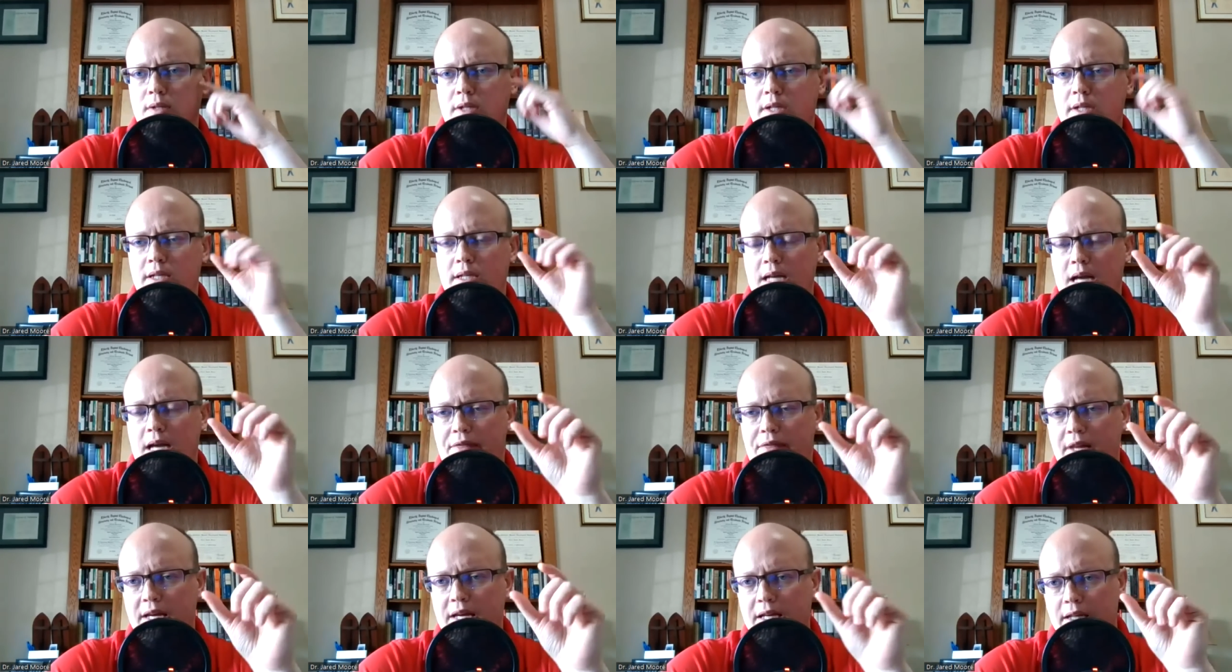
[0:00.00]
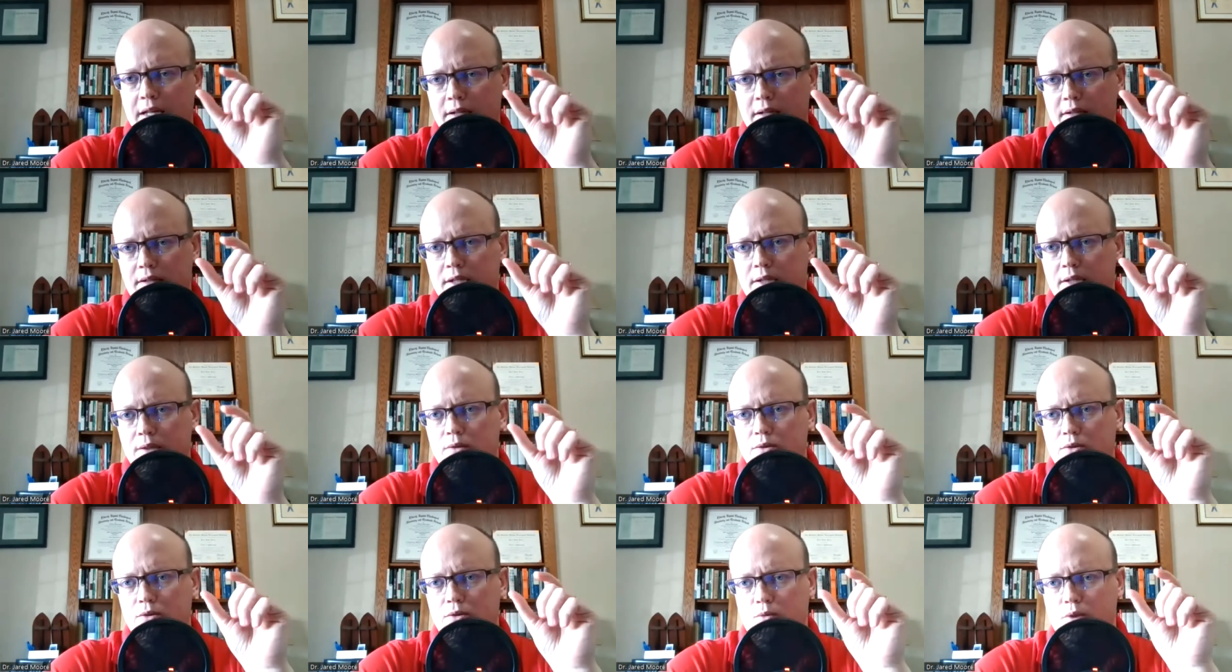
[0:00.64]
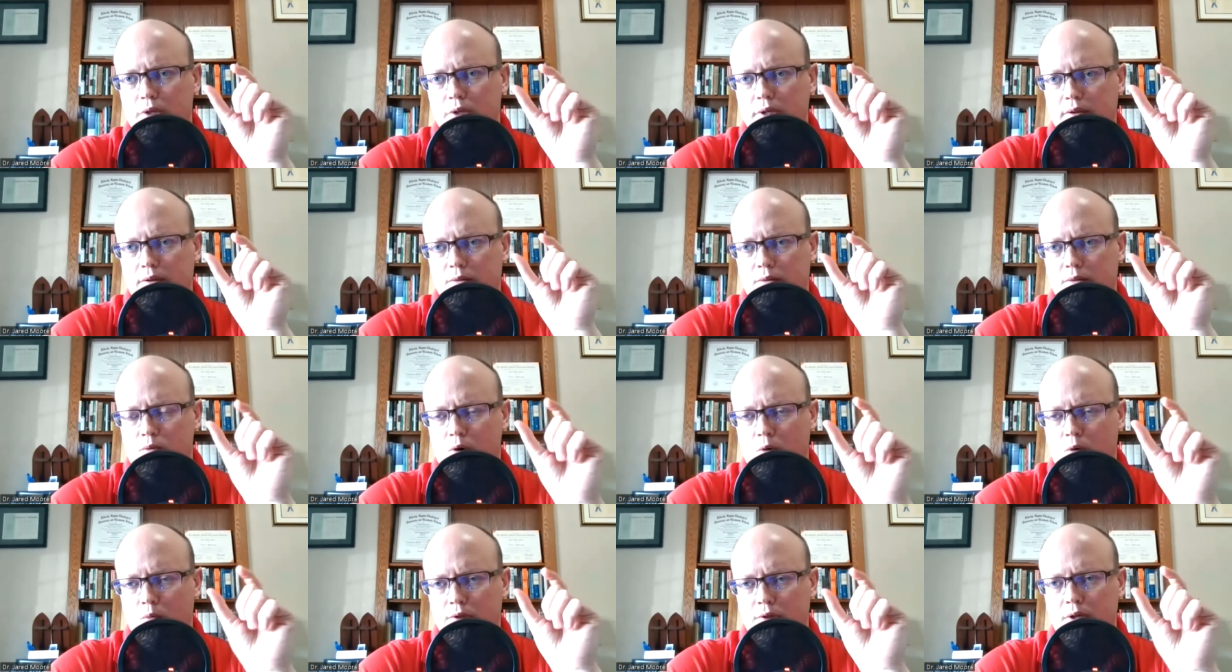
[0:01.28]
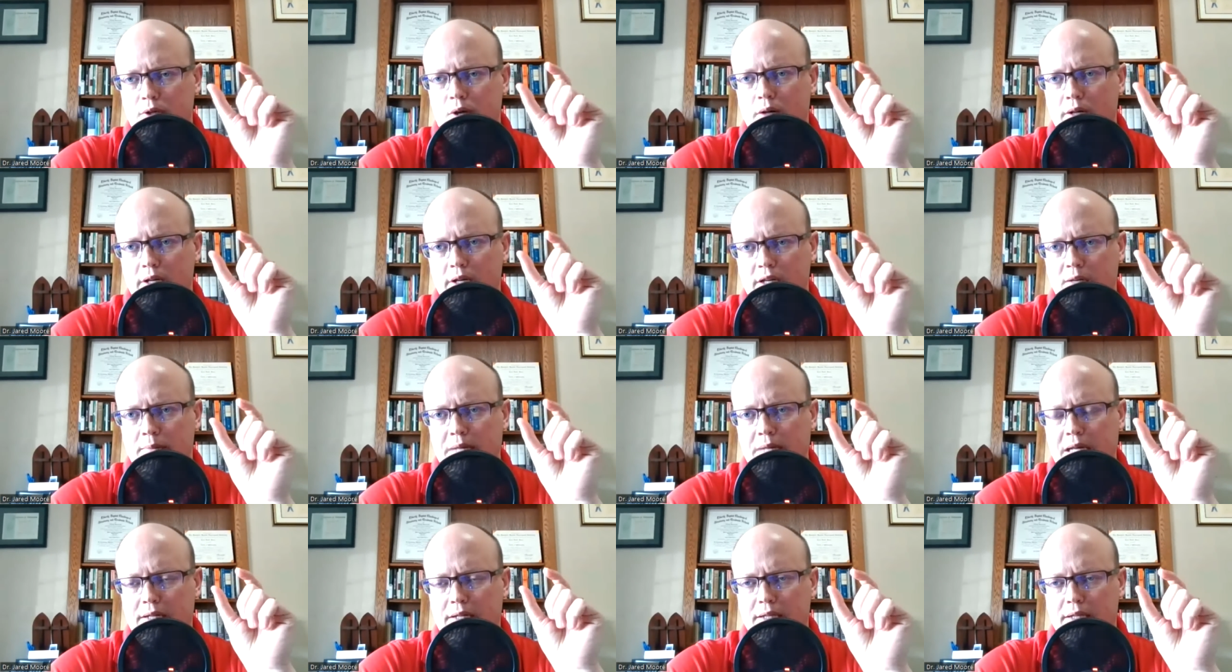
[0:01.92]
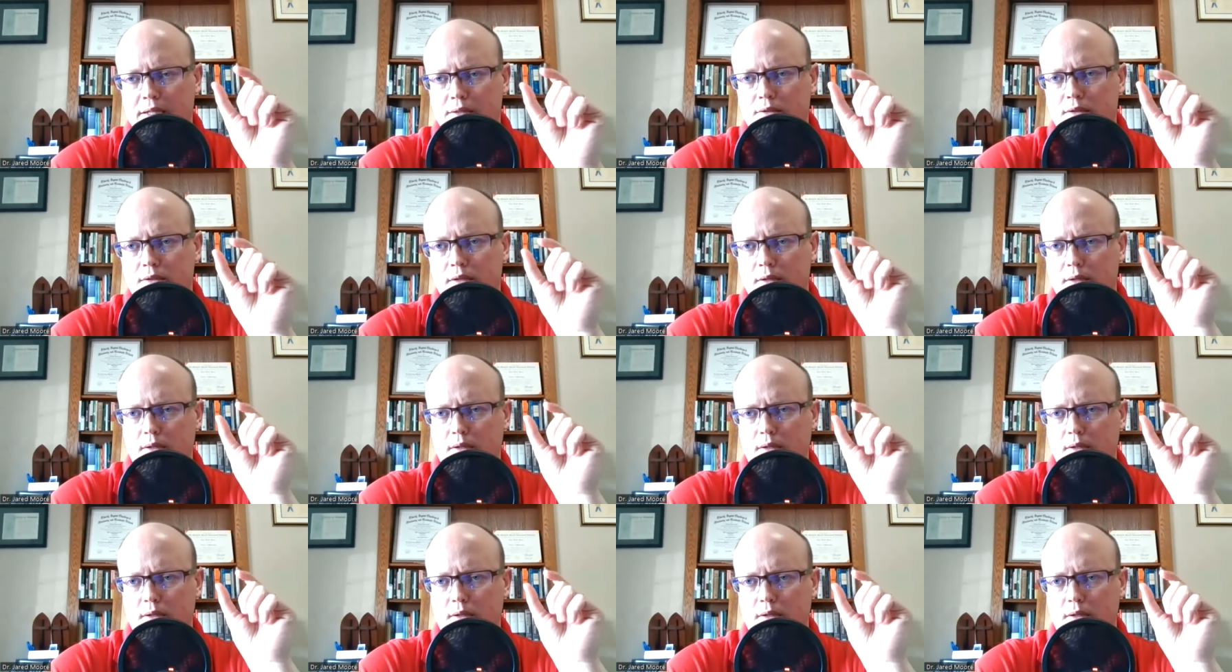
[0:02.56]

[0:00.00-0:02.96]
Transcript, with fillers: I think it deals with what we're talking about is